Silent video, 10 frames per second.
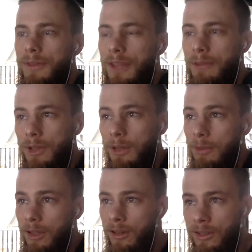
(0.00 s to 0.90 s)
that really
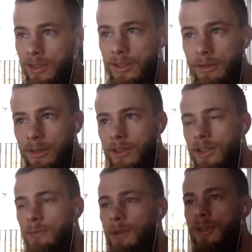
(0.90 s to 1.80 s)
belonged to the
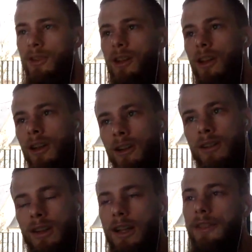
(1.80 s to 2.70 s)
serialization module all
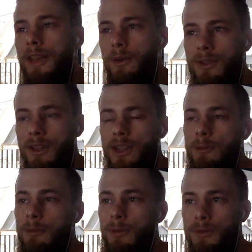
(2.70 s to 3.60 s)
along, and now it's actually
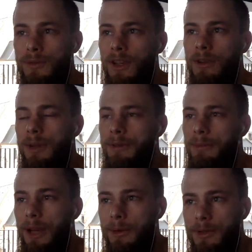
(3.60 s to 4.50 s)
been moved there, but
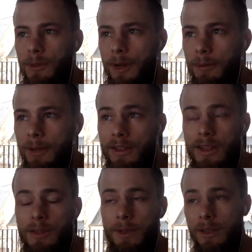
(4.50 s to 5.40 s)
backwards compatibility
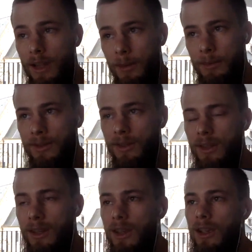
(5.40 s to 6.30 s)
has been kept.
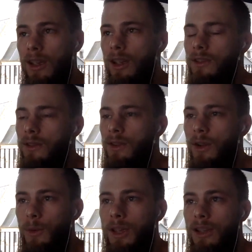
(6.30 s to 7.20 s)
And so
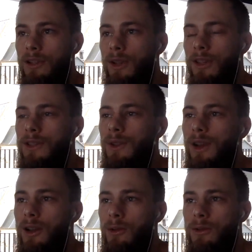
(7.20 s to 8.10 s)
now we can look into
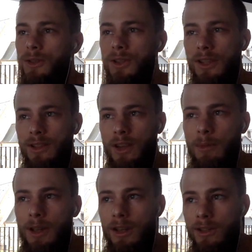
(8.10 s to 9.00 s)
how the JSON
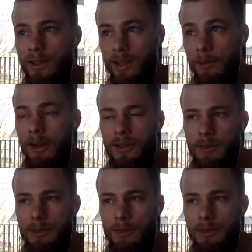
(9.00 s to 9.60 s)
API's link manager,